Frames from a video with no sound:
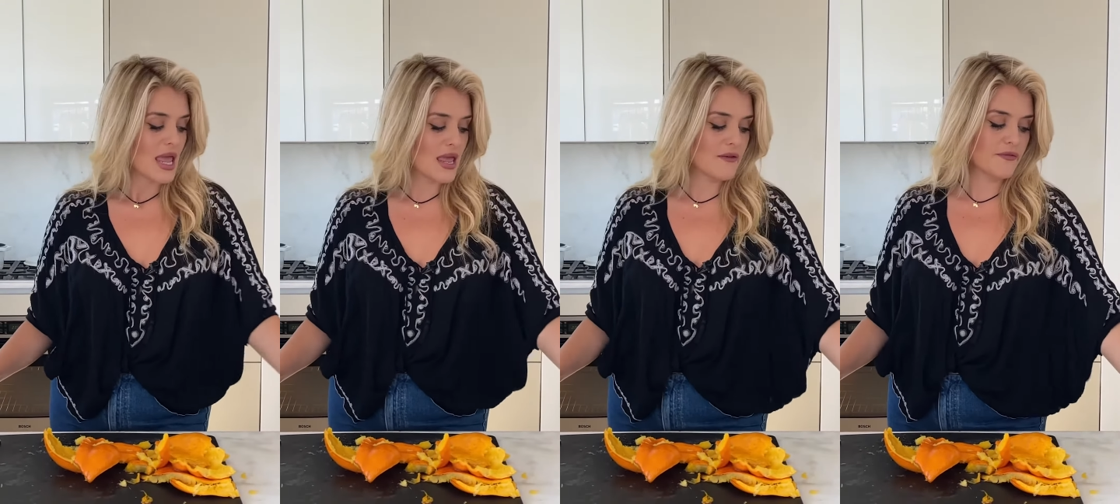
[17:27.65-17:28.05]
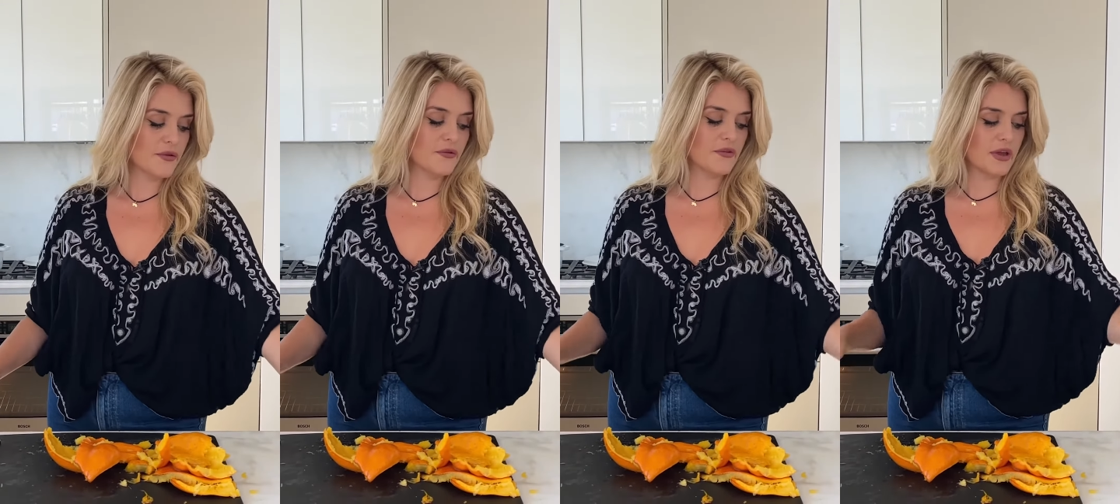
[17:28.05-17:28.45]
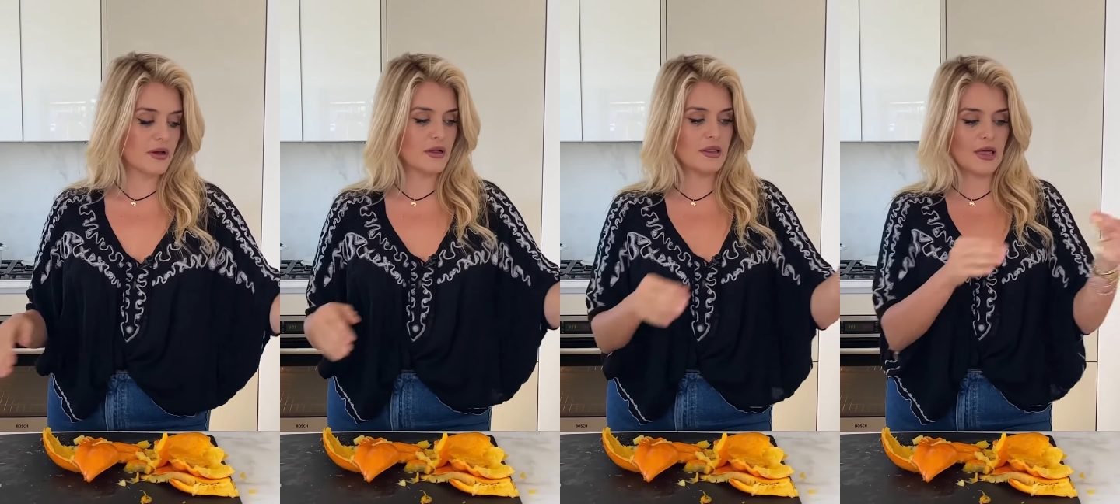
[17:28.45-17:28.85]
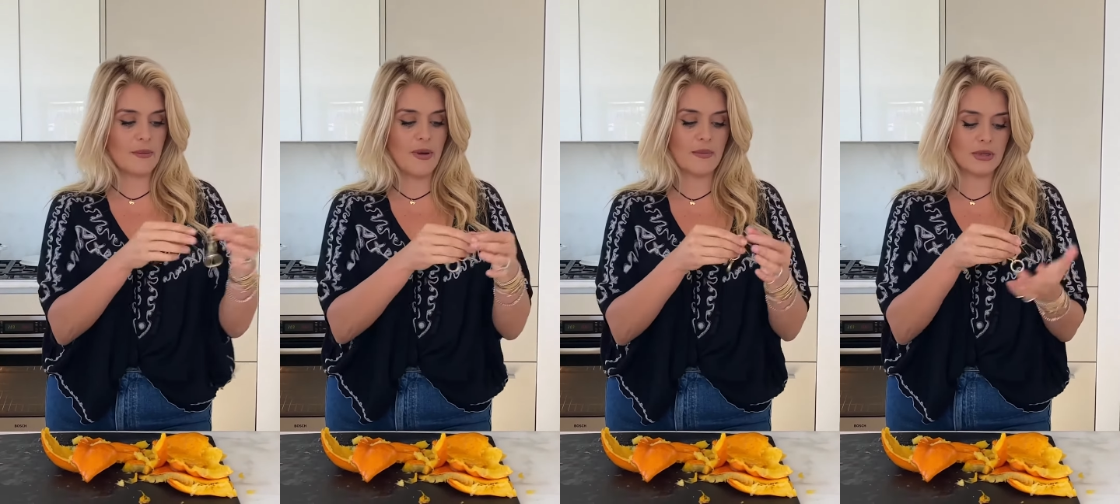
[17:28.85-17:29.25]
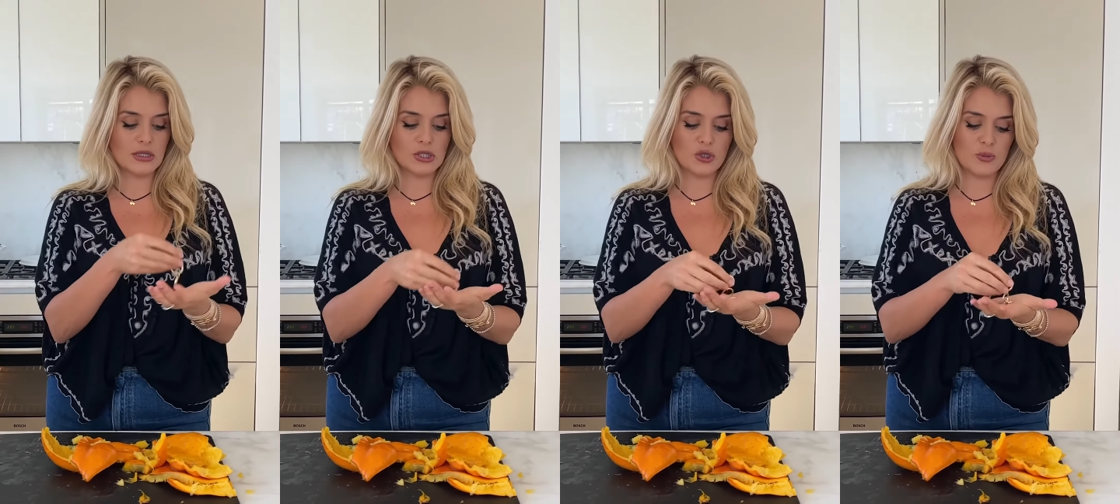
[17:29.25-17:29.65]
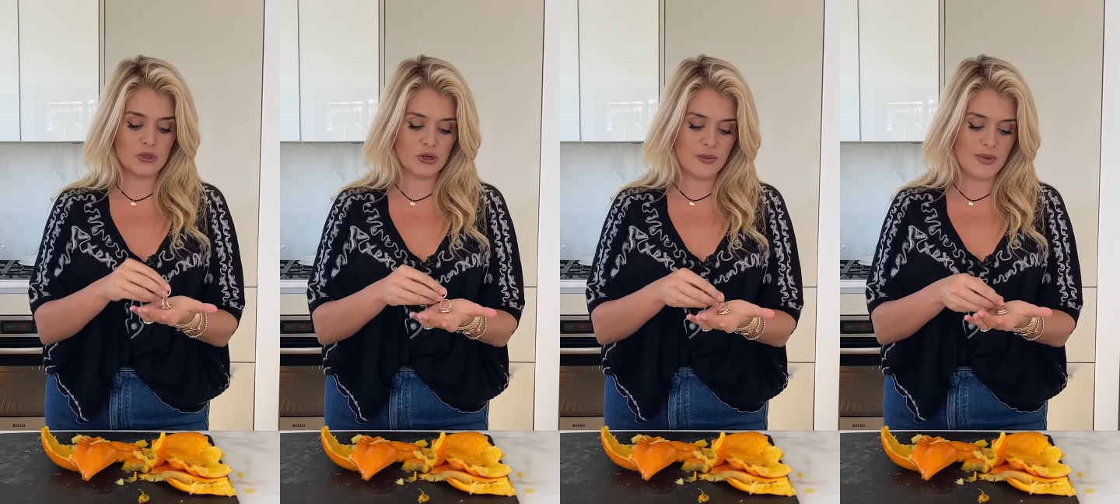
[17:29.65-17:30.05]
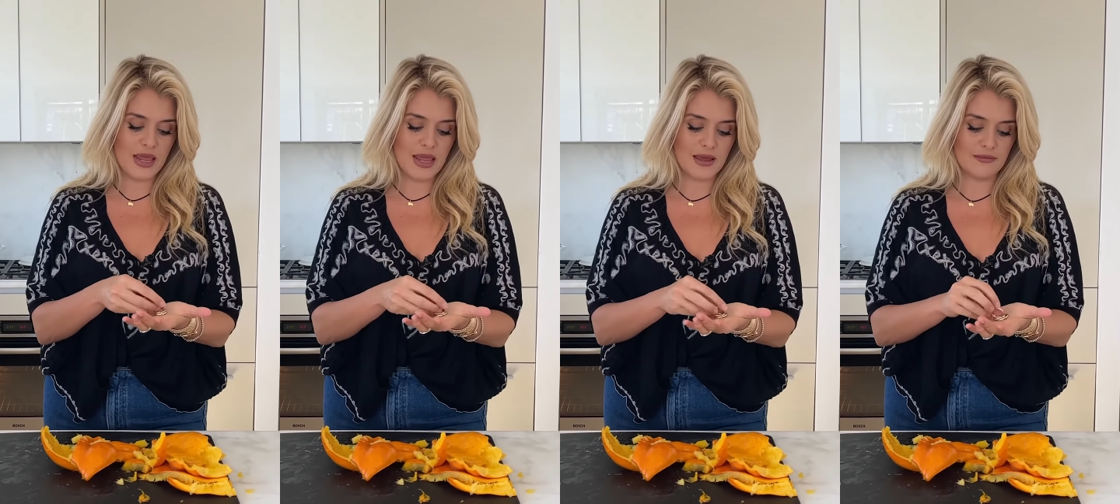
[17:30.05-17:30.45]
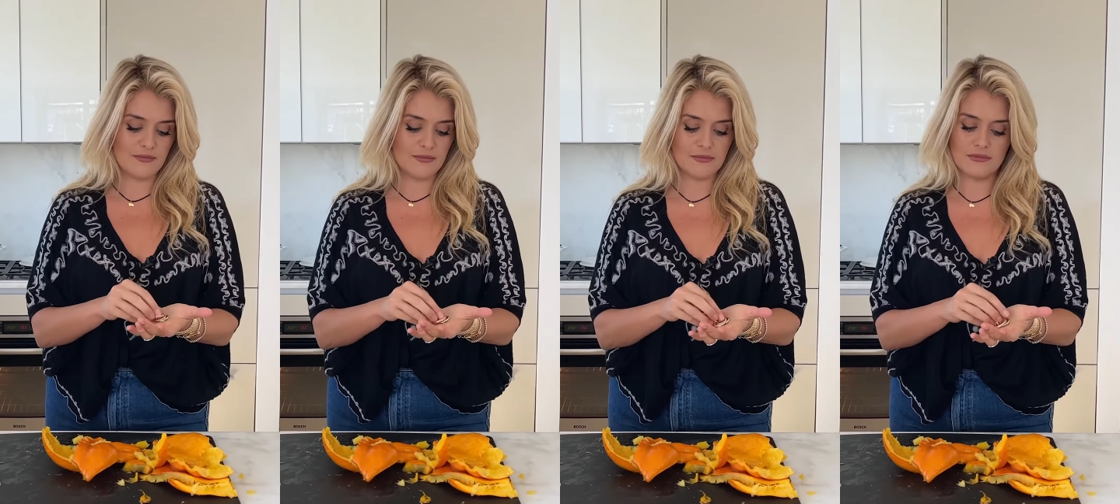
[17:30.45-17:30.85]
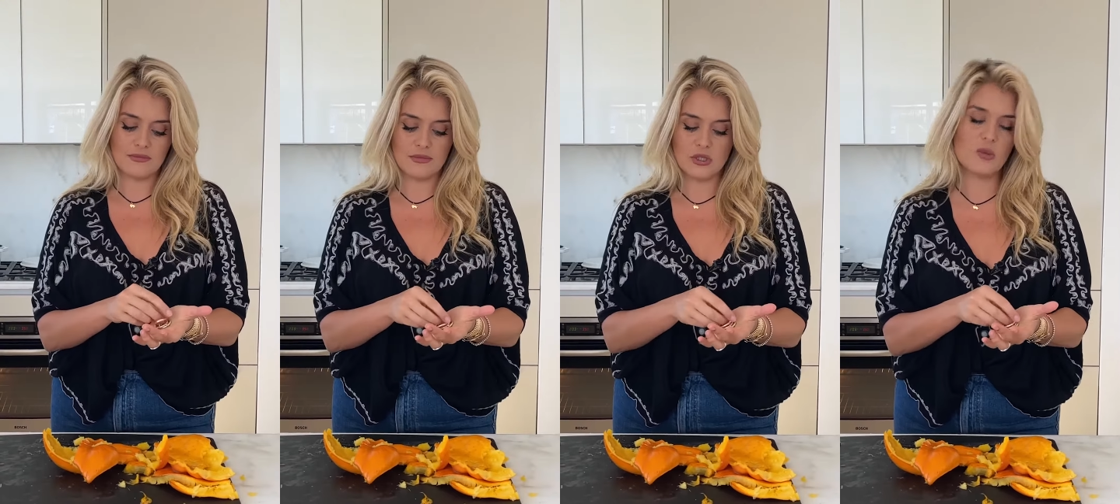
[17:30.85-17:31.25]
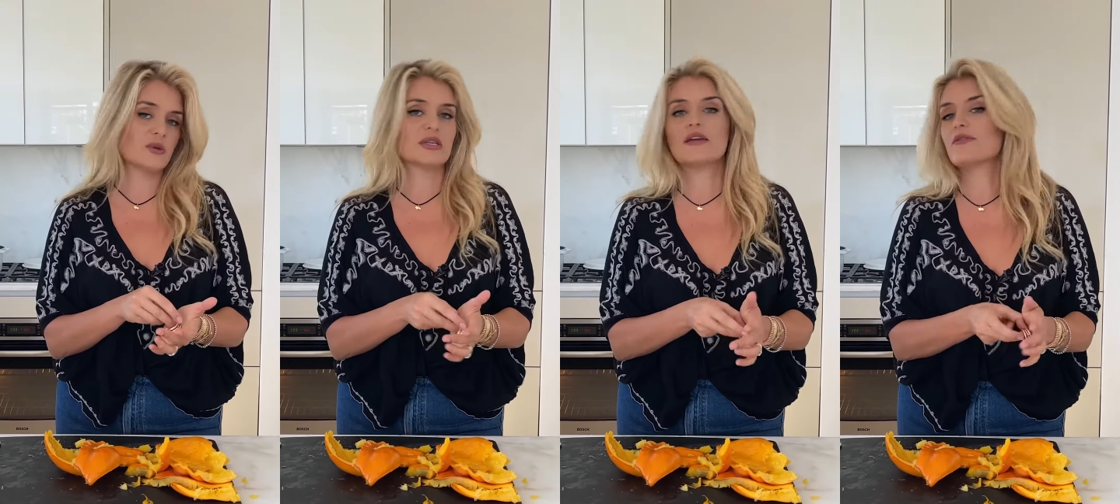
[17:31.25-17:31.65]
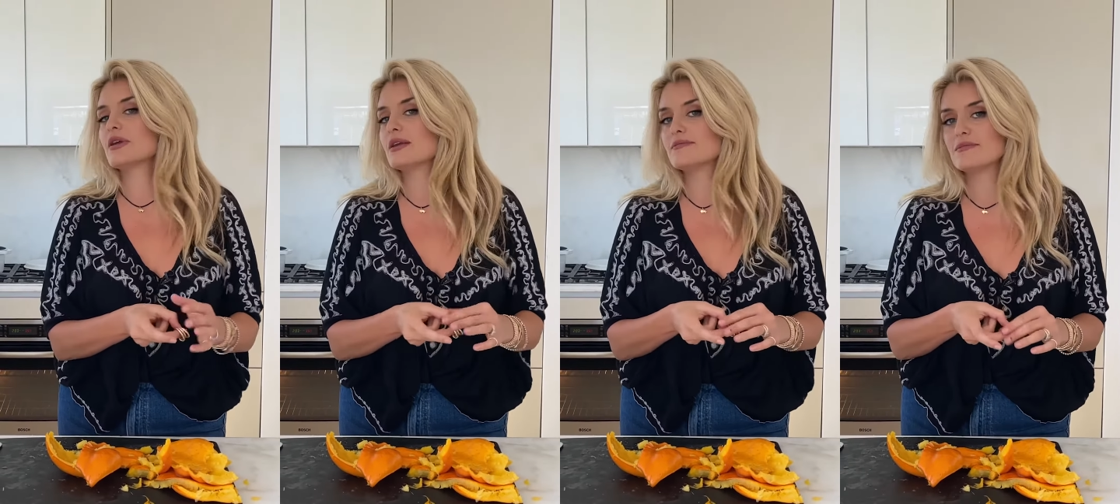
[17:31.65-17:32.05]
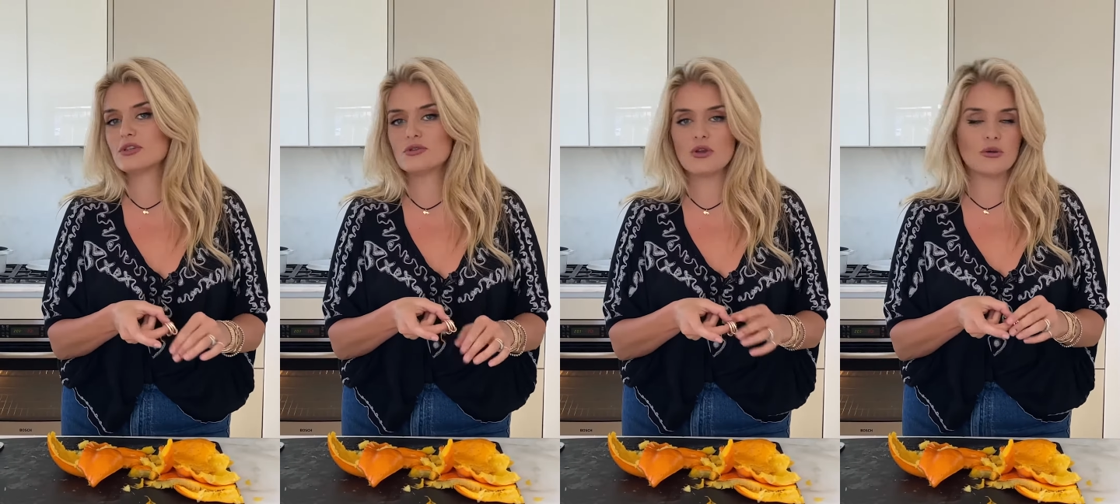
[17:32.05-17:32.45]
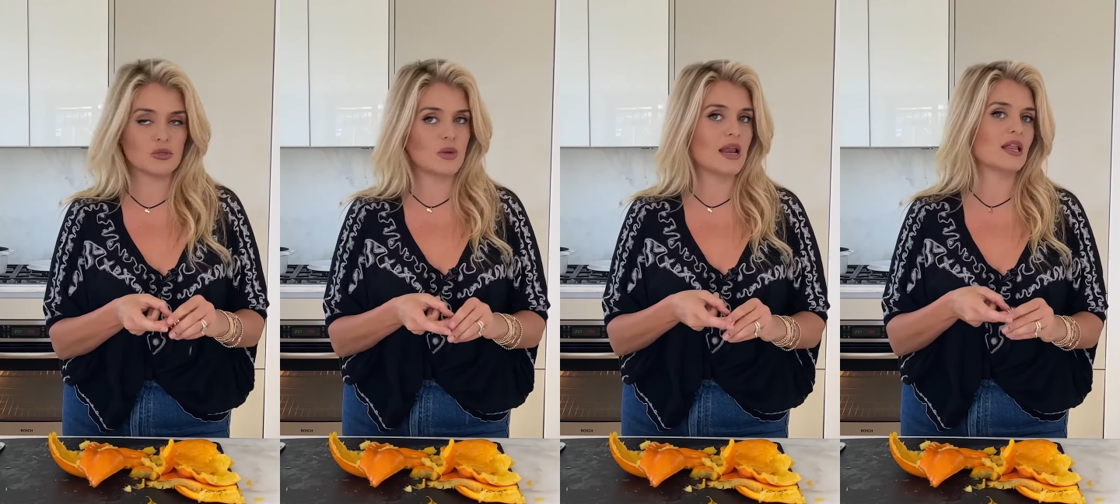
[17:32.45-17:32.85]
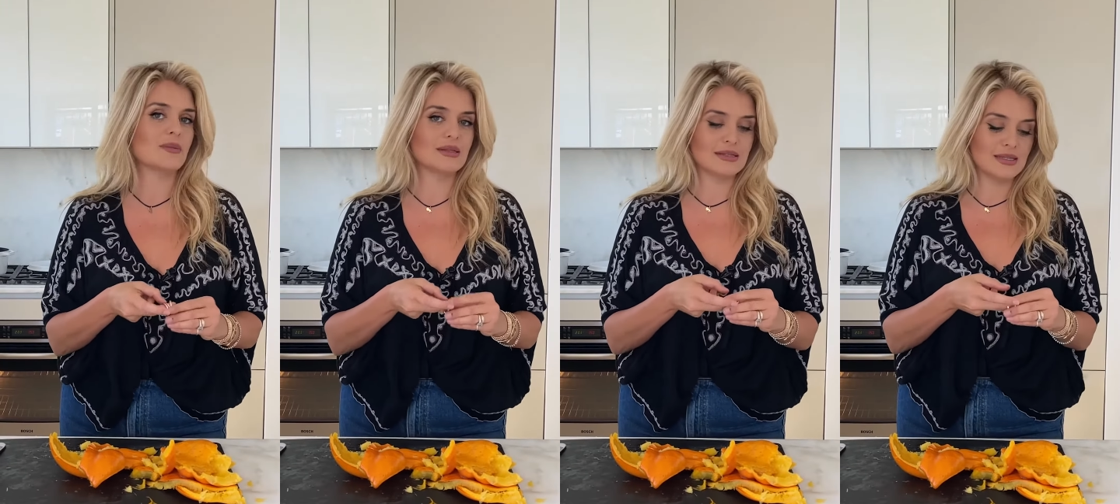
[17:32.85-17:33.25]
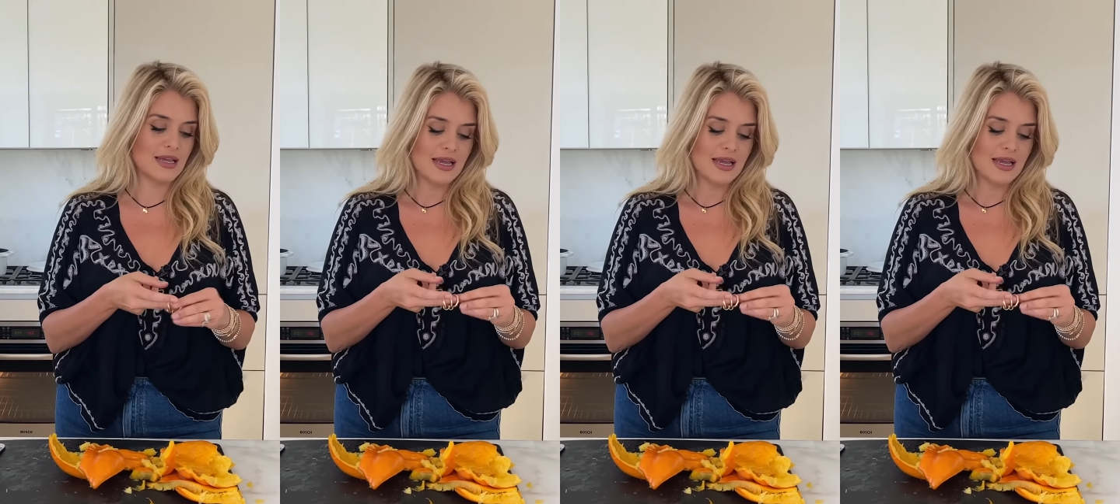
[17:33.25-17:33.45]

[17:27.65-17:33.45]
If you feel like pumpkin soup should be super savory, no sweet elements,